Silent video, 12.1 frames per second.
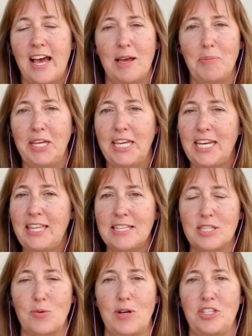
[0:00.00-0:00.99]
I've been getting
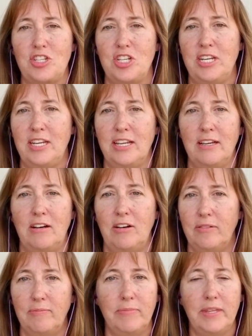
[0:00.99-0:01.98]
this question
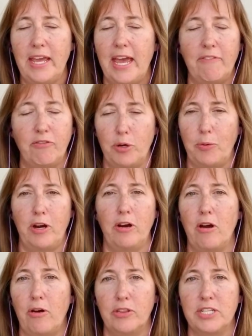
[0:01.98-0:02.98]

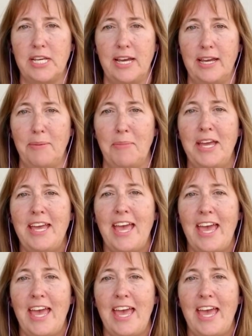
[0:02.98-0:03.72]
everywhere all the time,